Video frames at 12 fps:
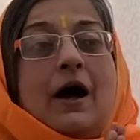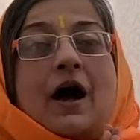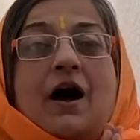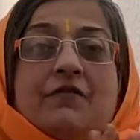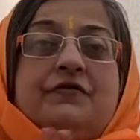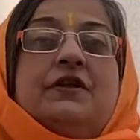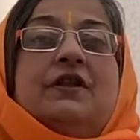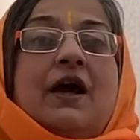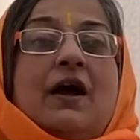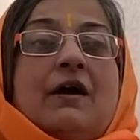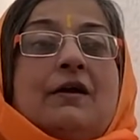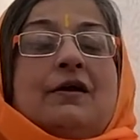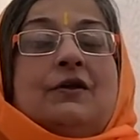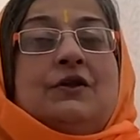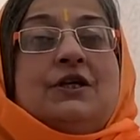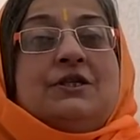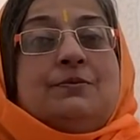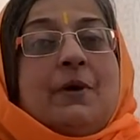After that,
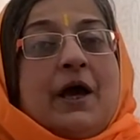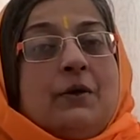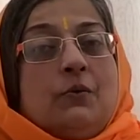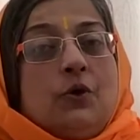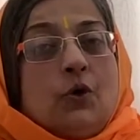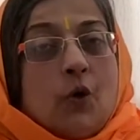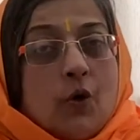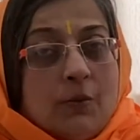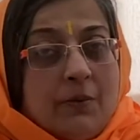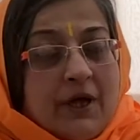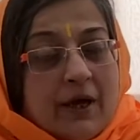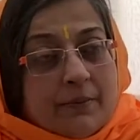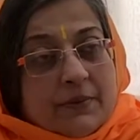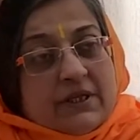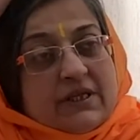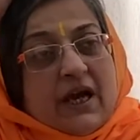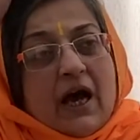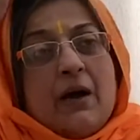this man would call me up and
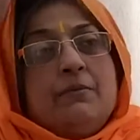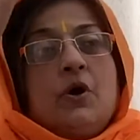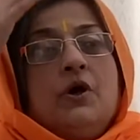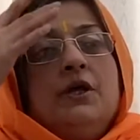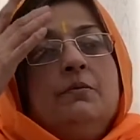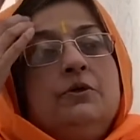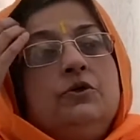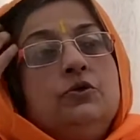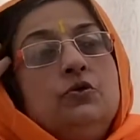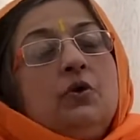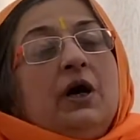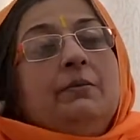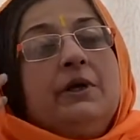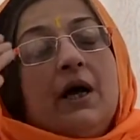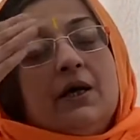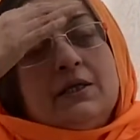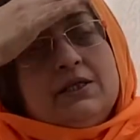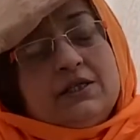say, I'm not able to do, I'm an
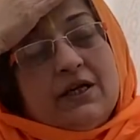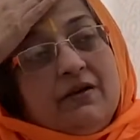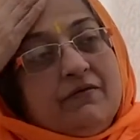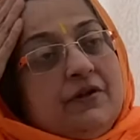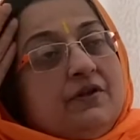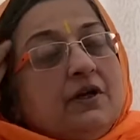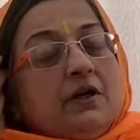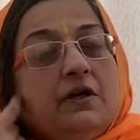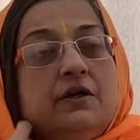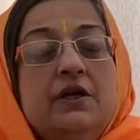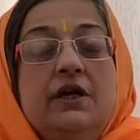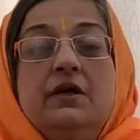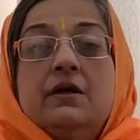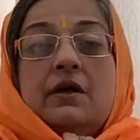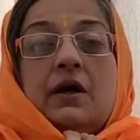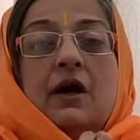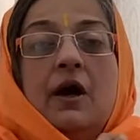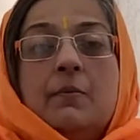artist and everything, agreed.
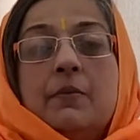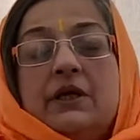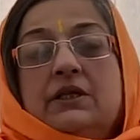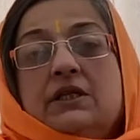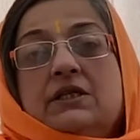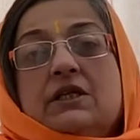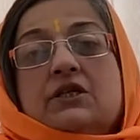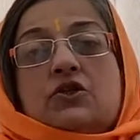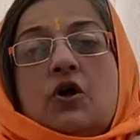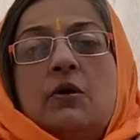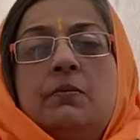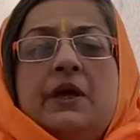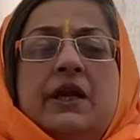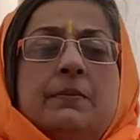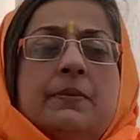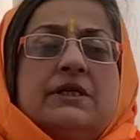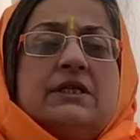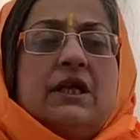But this is not, mere
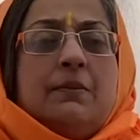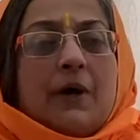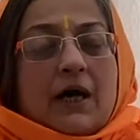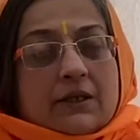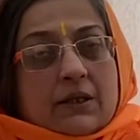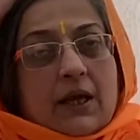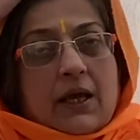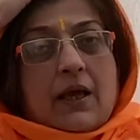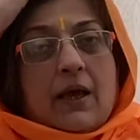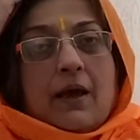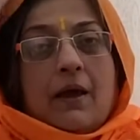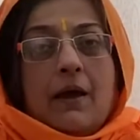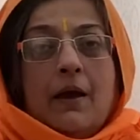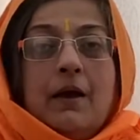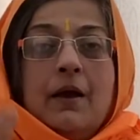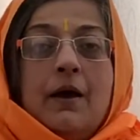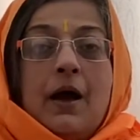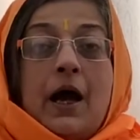bas ki baat nahi hai.
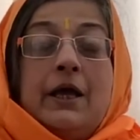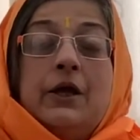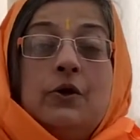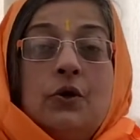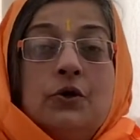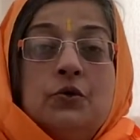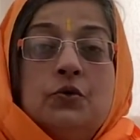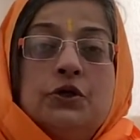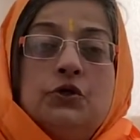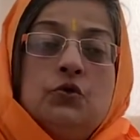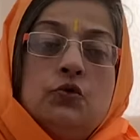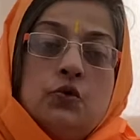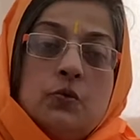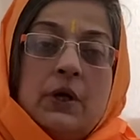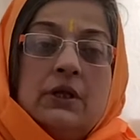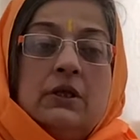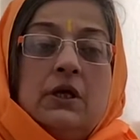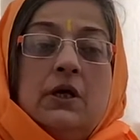I cannot do it, you do
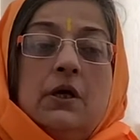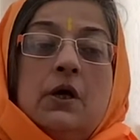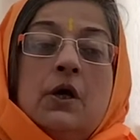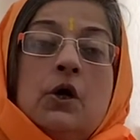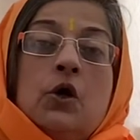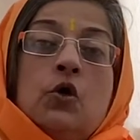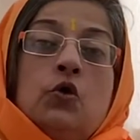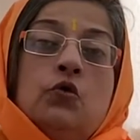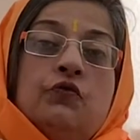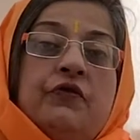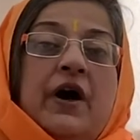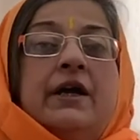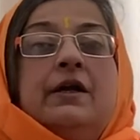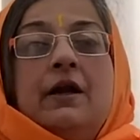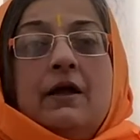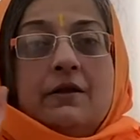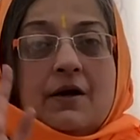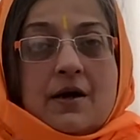one thing, you find
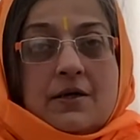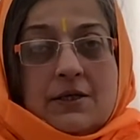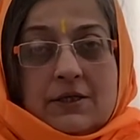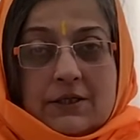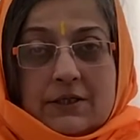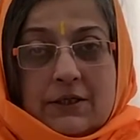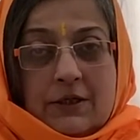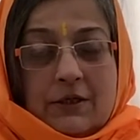another artist.